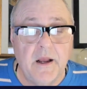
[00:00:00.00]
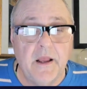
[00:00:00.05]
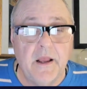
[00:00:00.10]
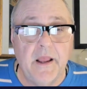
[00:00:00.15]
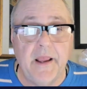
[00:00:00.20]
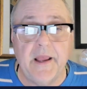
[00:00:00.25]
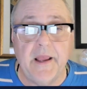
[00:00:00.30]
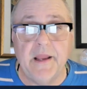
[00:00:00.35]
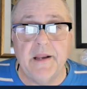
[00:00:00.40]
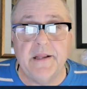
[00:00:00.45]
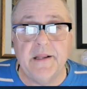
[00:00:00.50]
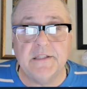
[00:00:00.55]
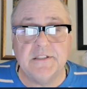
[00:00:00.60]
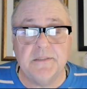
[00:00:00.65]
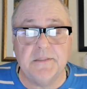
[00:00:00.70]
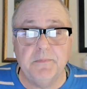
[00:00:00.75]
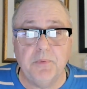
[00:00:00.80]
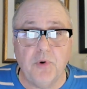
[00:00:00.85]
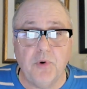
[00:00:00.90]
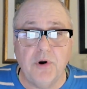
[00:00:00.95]
And it's
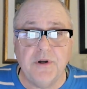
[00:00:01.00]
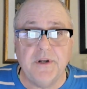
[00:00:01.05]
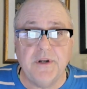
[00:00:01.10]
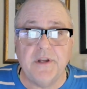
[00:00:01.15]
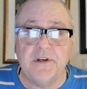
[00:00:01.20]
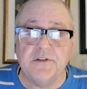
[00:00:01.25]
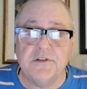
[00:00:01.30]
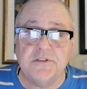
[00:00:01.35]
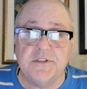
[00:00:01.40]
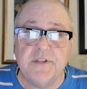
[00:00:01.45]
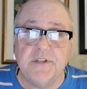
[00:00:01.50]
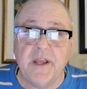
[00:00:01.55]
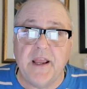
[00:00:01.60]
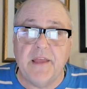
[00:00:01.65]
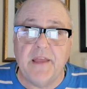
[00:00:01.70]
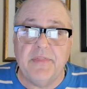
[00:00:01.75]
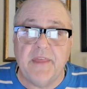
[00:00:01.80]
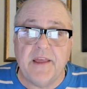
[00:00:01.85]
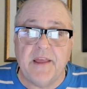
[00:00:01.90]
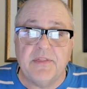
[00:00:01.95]
important to
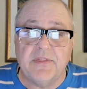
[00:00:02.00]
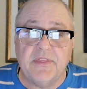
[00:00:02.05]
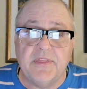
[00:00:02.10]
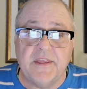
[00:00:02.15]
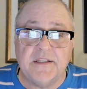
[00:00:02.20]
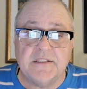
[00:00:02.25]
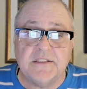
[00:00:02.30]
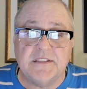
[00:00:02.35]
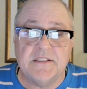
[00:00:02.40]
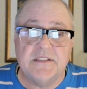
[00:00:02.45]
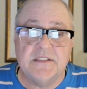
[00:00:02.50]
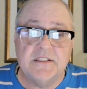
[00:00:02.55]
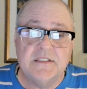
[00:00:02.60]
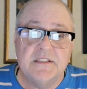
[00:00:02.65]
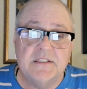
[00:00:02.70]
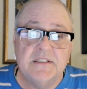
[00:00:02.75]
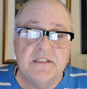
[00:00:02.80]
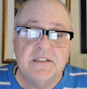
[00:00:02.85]
understand that this